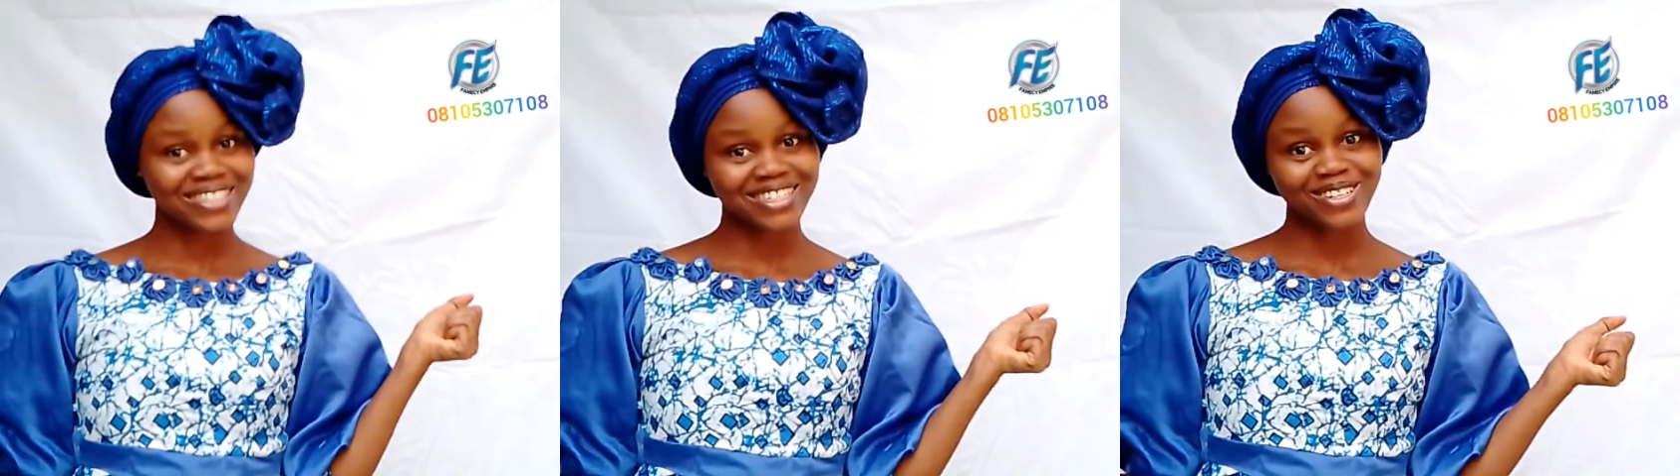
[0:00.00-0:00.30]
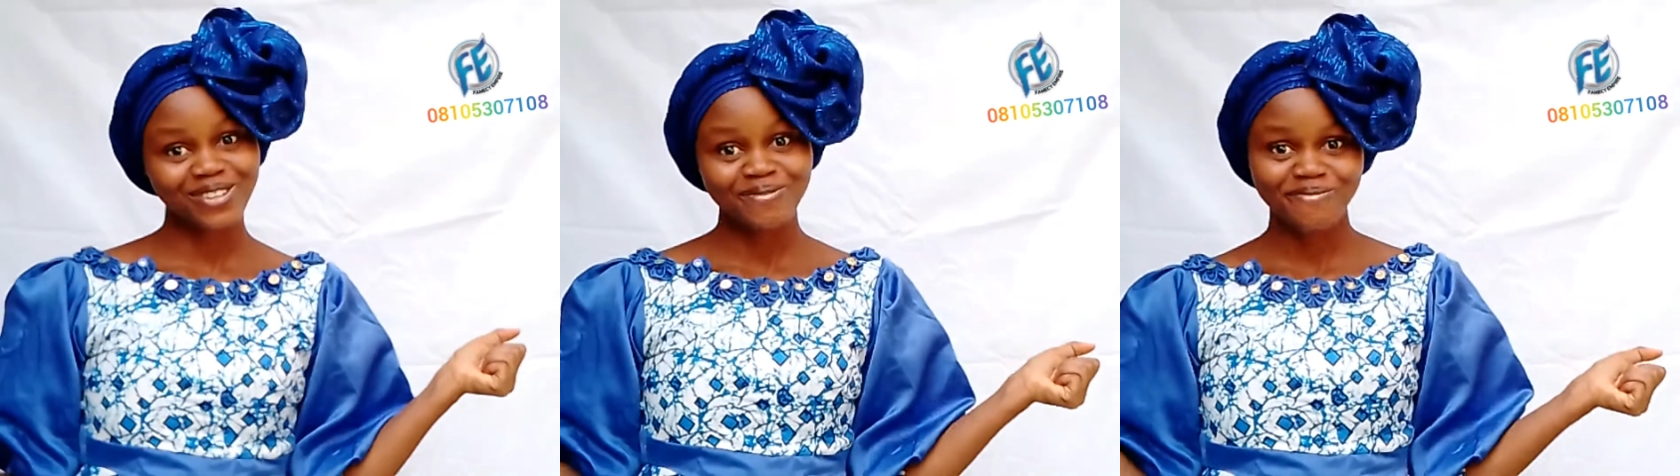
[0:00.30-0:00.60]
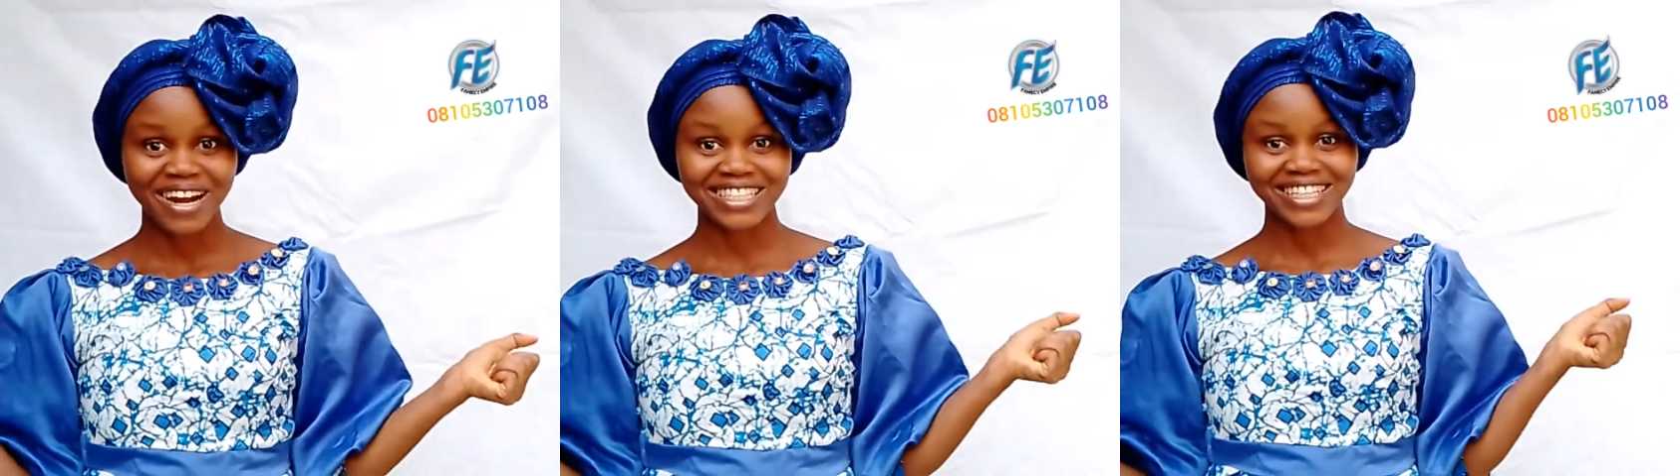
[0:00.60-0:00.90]
see your own
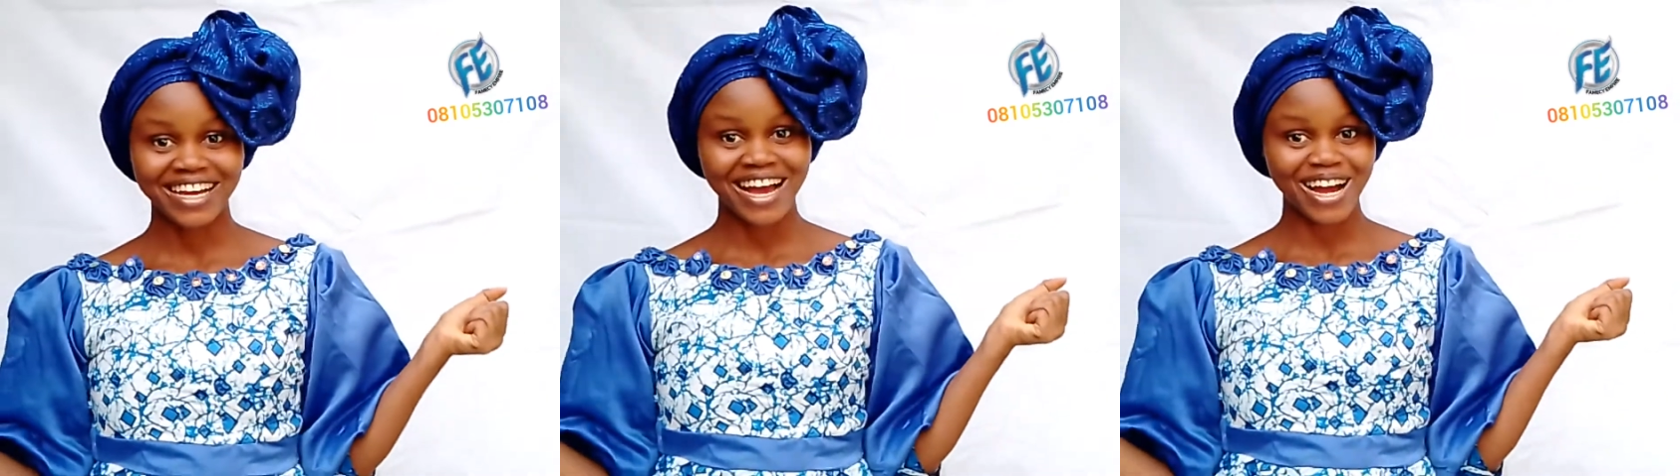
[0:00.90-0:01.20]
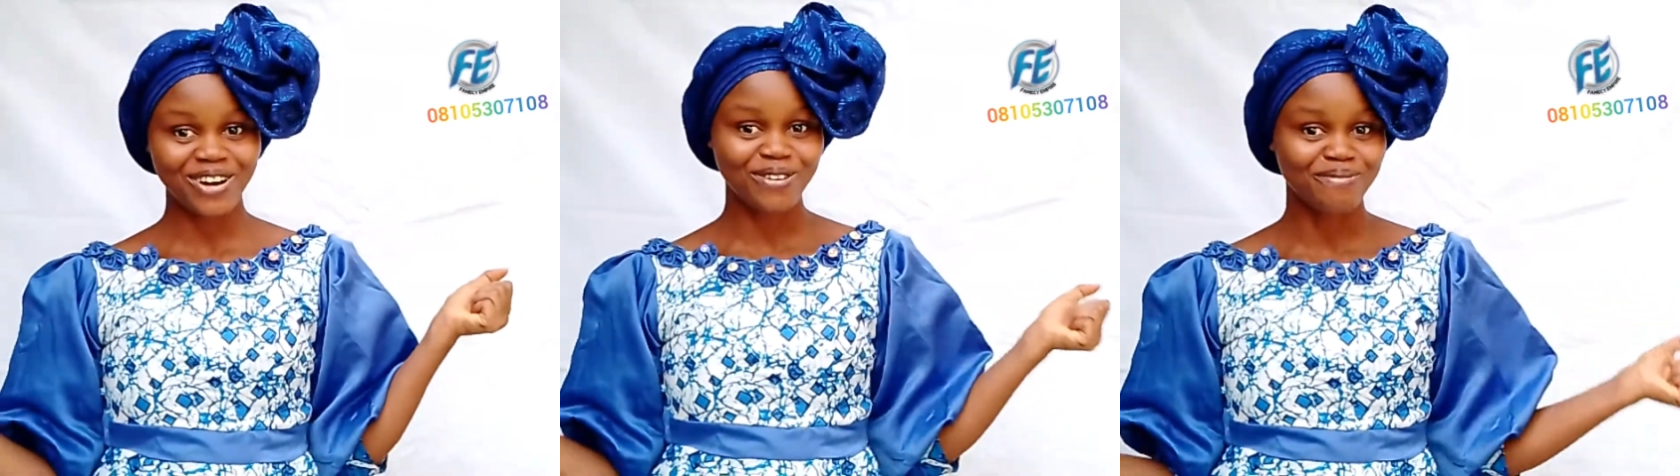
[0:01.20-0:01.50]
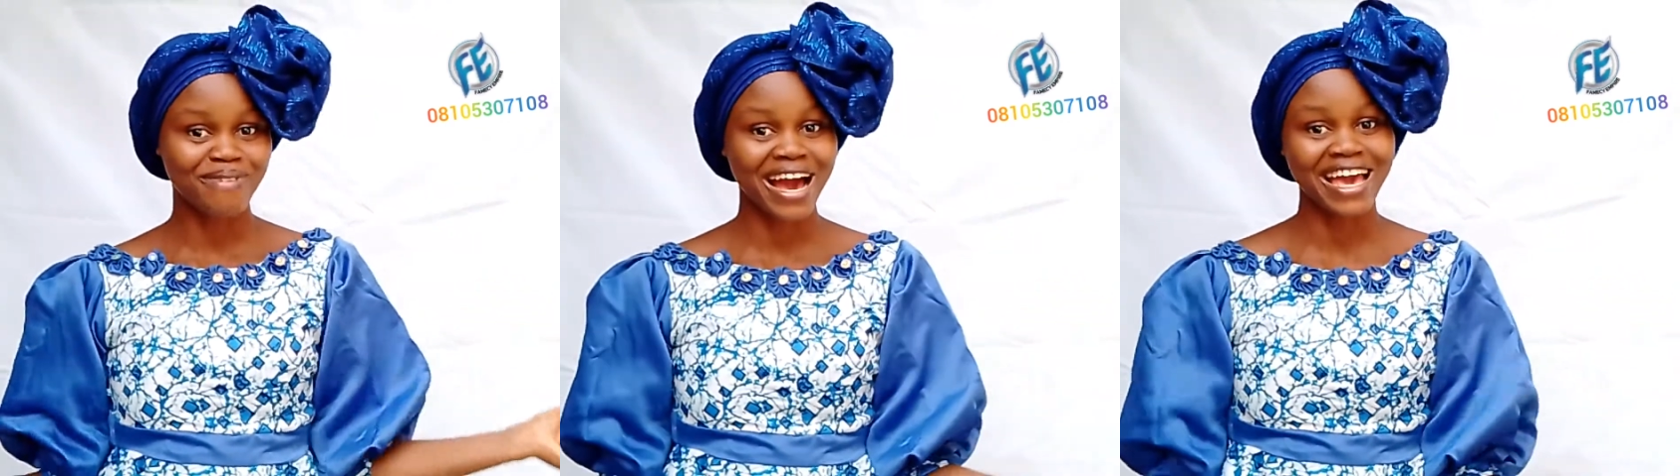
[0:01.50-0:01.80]
practical on
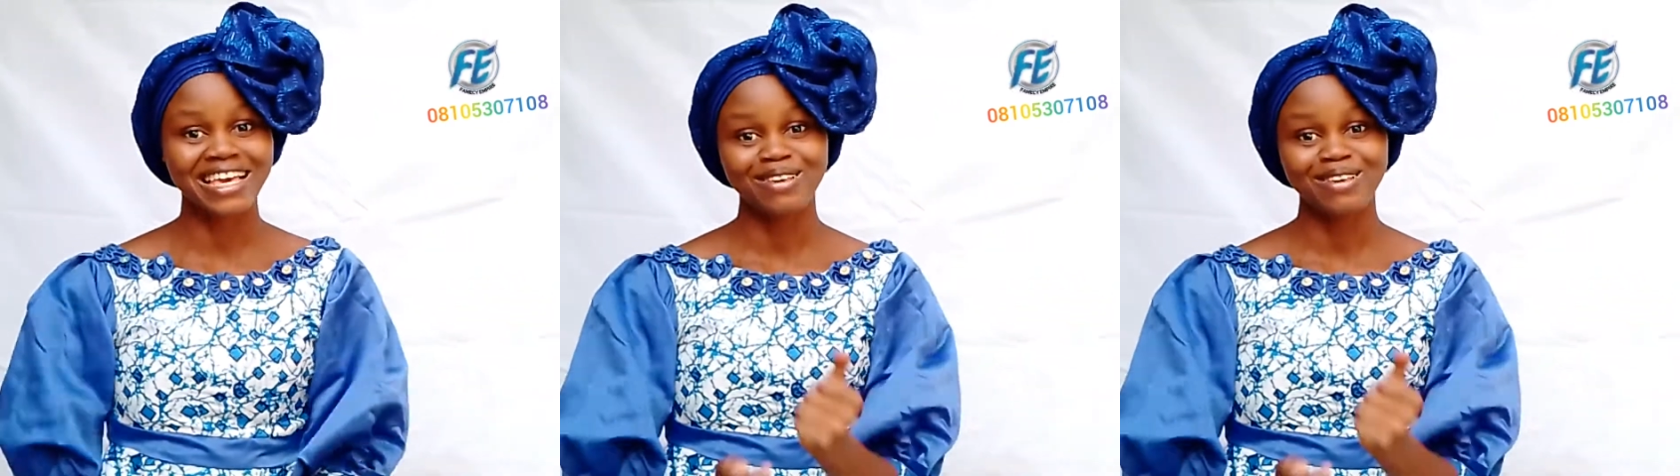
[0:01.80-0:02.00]
my